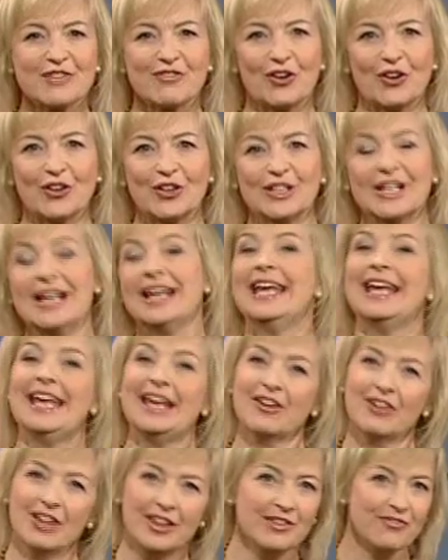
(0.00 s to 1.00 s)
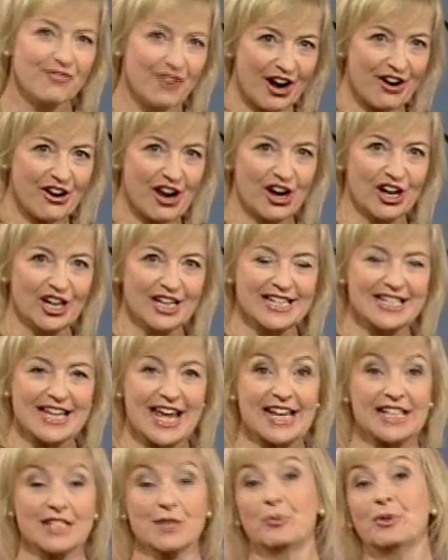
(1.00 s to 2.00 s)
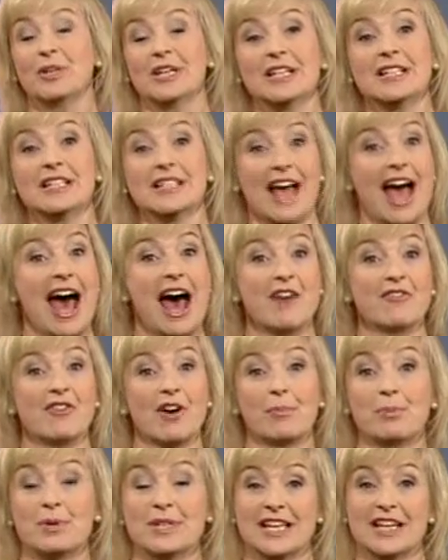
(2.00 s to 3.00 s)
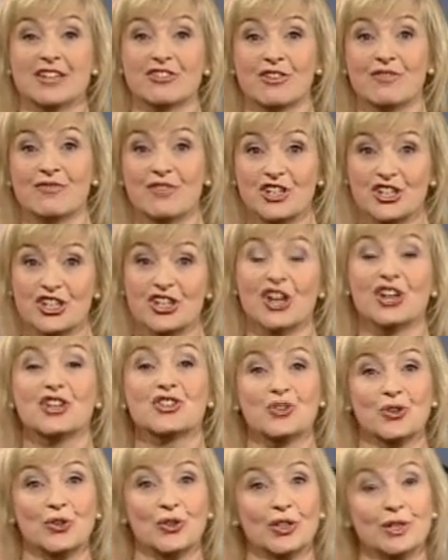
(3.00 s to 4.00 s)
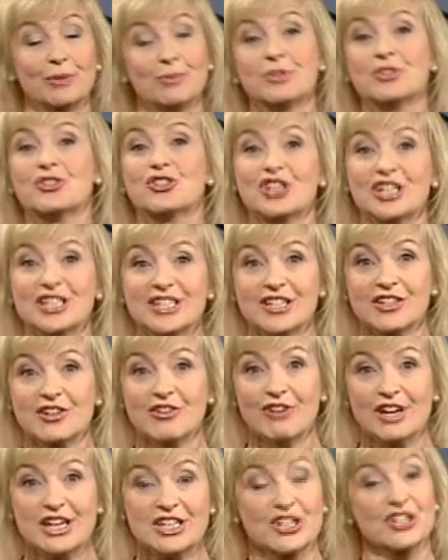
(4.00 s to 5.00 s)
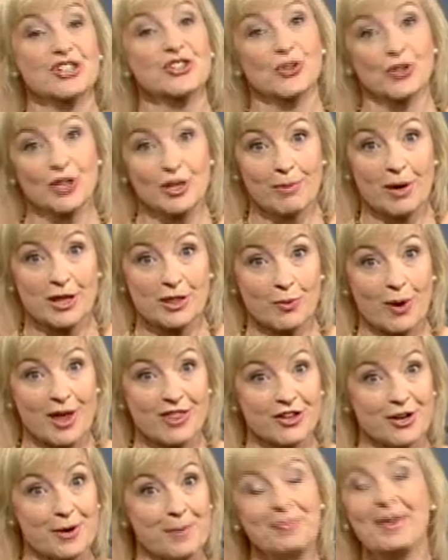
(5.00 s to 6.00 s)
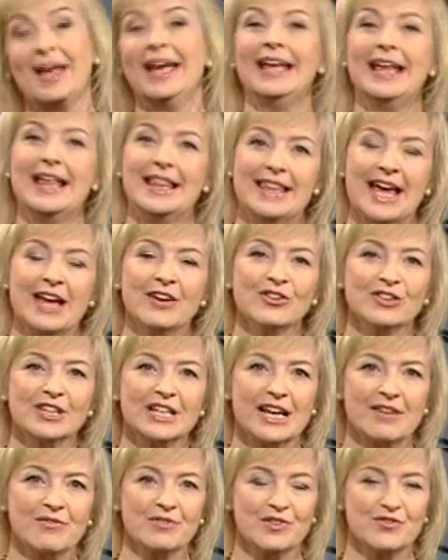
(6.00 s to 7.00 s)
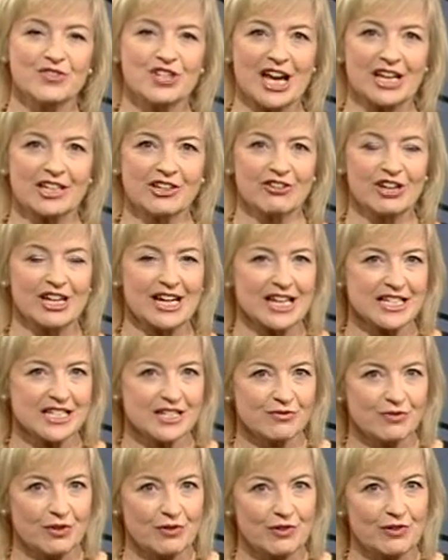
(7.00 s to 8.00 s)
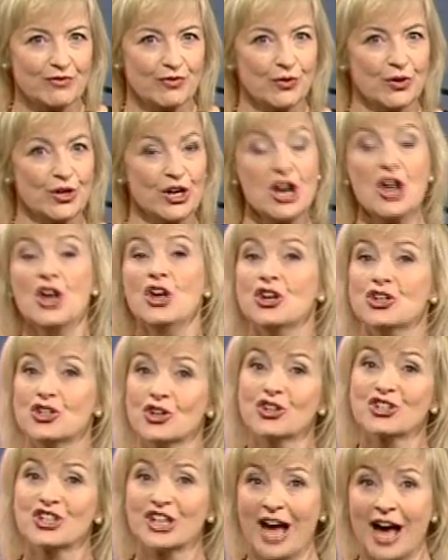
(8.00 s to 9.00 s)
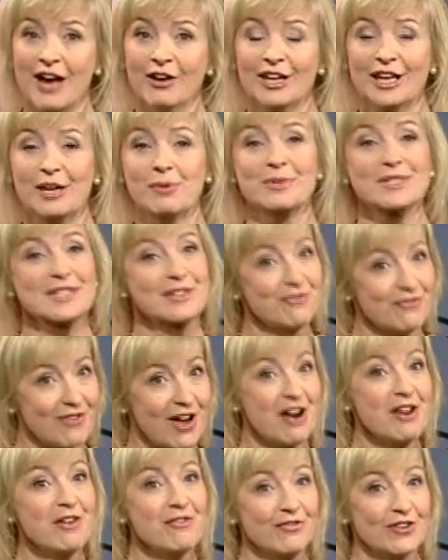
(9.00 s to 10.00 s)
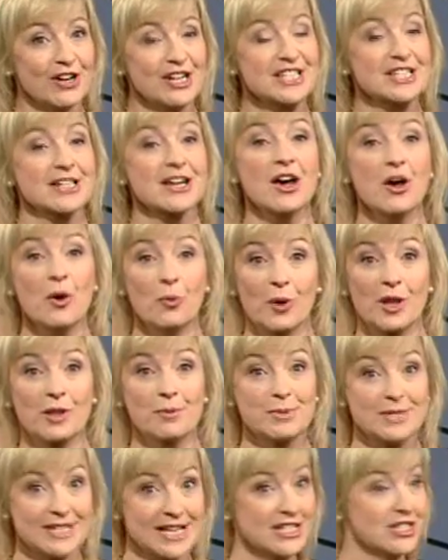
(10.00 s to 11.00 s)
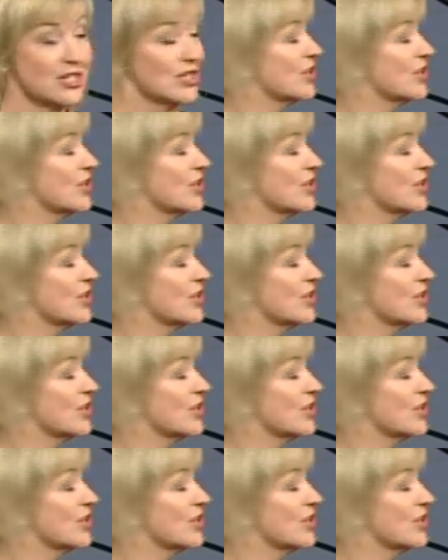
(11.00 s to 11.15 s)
of all, in the very early days, we didn't have a presenter in vision at all. It was just a narrator talking about the weather. Then on the 11th of January 1954, George Cowling was the very first weather presenter